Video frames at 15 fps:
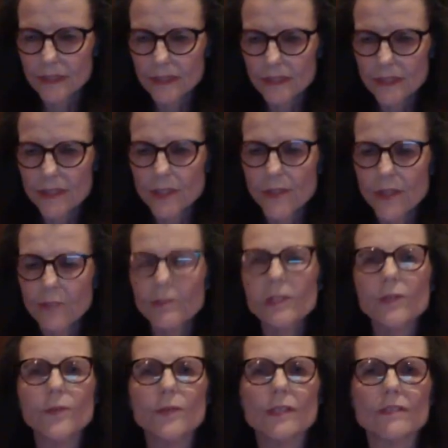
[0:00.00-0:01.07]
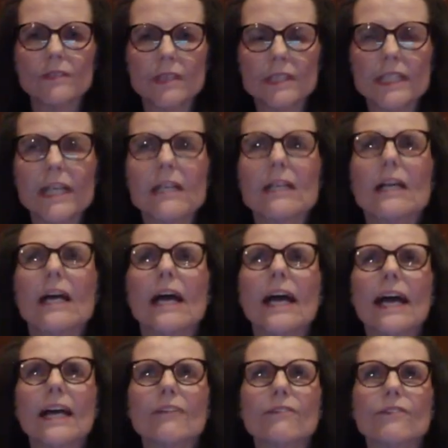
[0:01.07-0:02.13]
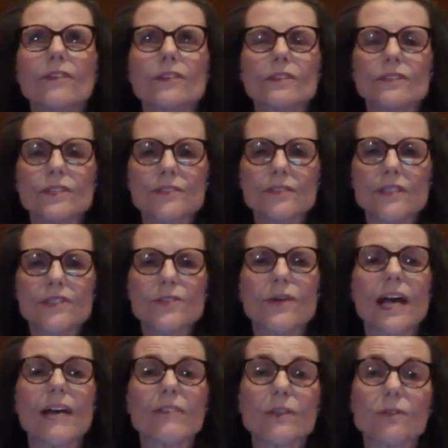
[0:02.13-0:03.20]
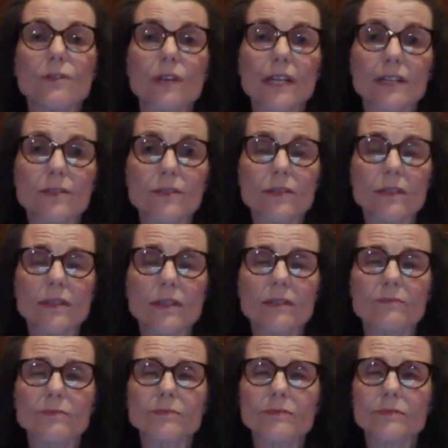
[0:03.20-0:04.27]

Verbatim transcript: so I'm going to read a villanelle. And for those of us who haven't read um,